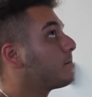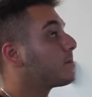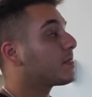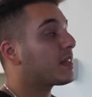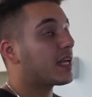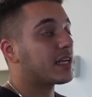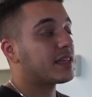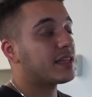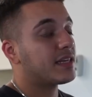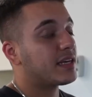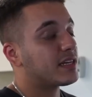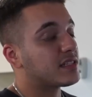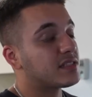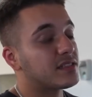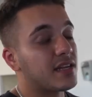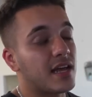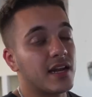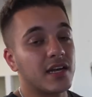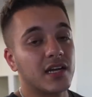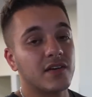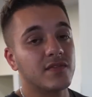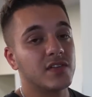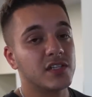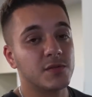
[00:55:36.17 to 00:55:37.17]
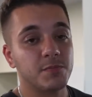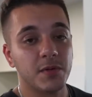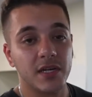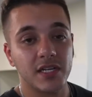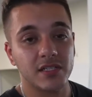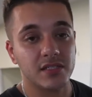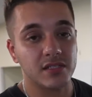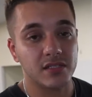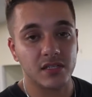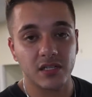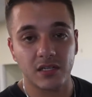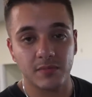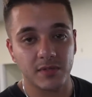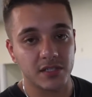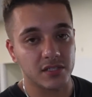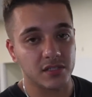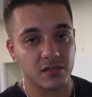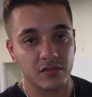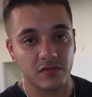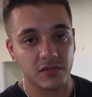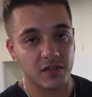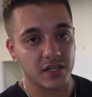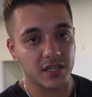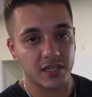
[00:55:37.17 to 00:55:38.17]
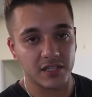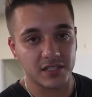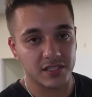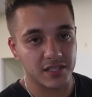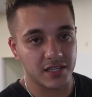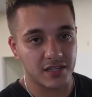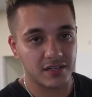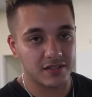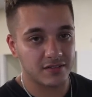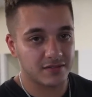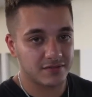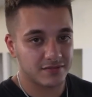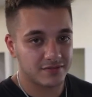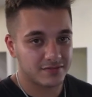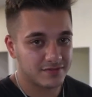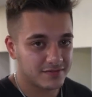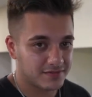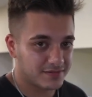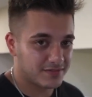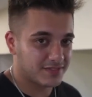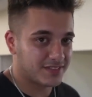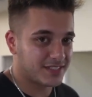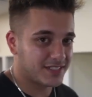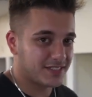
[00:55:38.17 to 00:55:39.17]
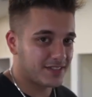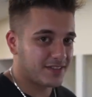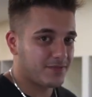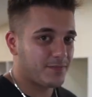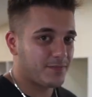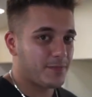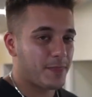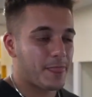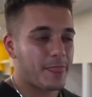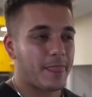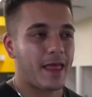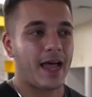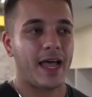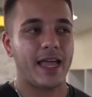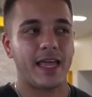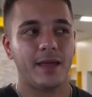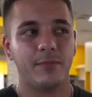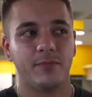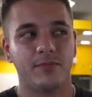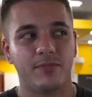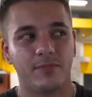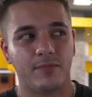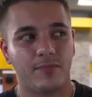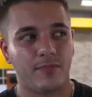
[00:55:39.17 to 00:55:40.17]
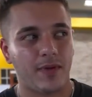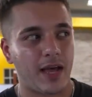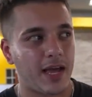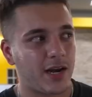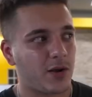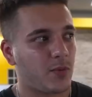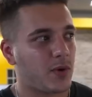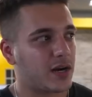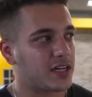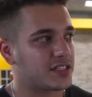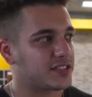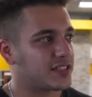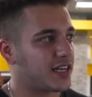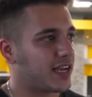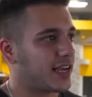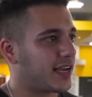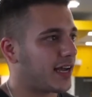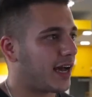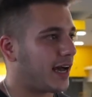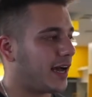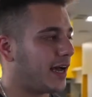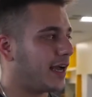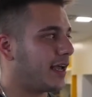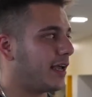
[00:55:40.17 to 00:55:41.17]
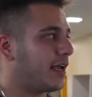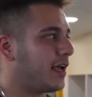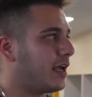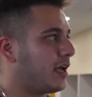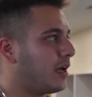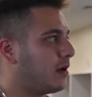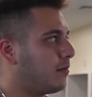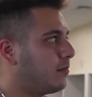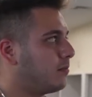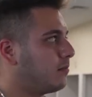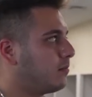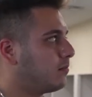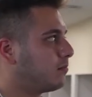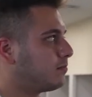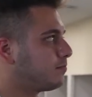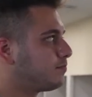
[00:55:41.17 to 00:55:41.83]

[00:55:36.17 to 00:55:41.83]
Like, the aesthetic of this place is gonna be so freaking insane. I don't wanna say I am,